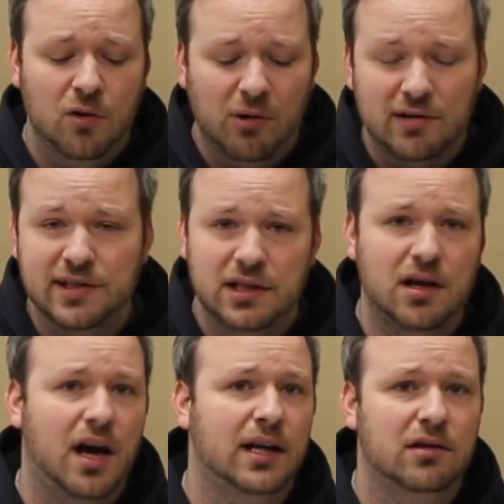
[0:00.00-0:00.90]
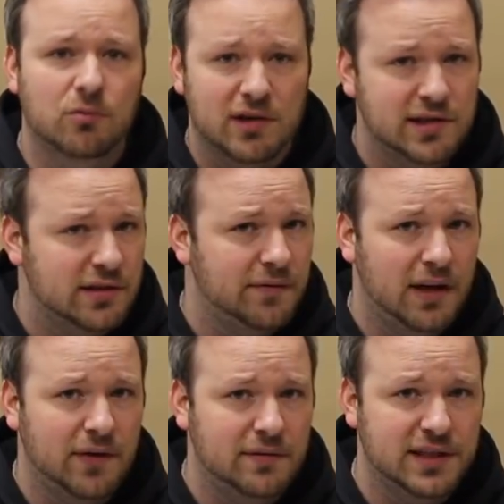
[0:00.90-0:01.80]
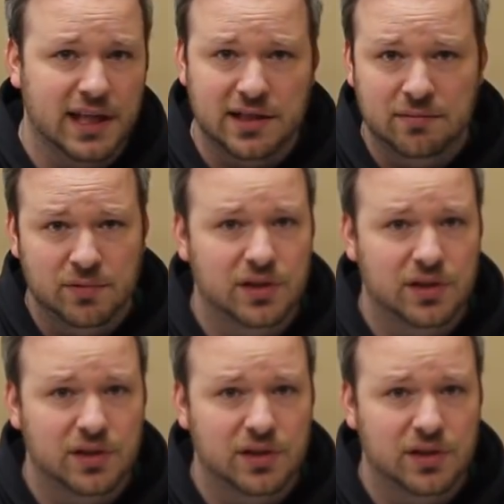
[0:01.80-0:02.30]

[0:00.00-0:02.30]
where's the 9, where's the 5.56?